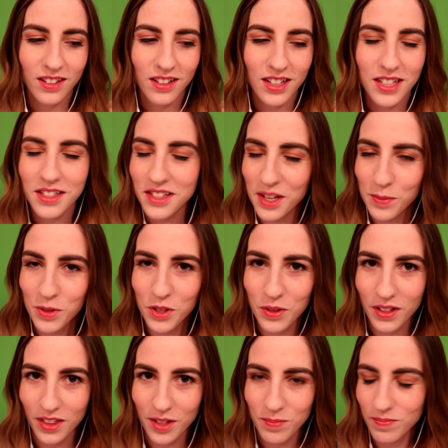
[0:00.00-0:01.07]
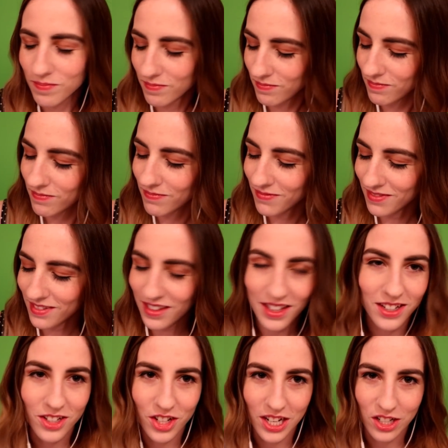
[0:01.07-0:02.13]
he stopped doing them
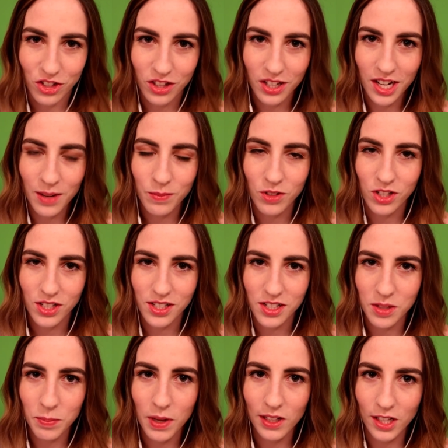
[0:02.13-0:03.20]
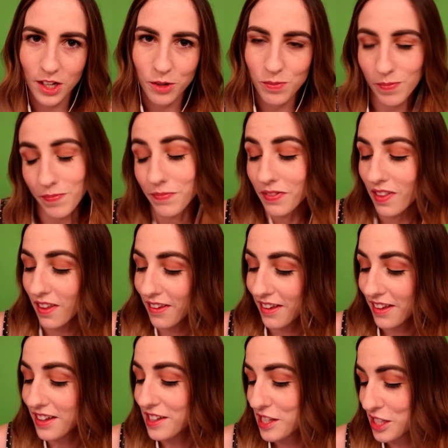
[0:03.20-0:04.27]
and changed the name just to Mellow.
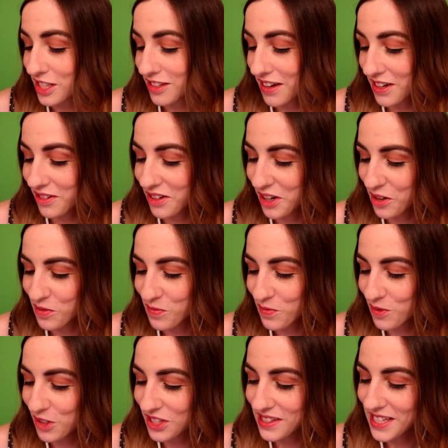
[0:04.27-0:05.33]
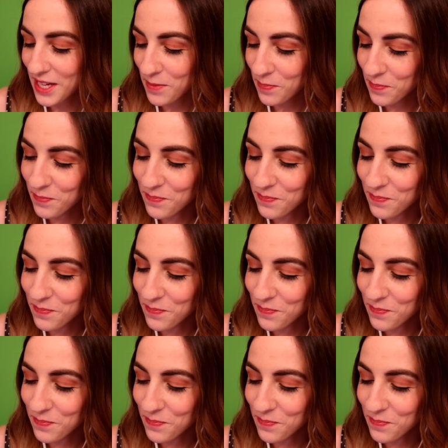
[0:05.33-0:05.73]
So I don't know, we'll see.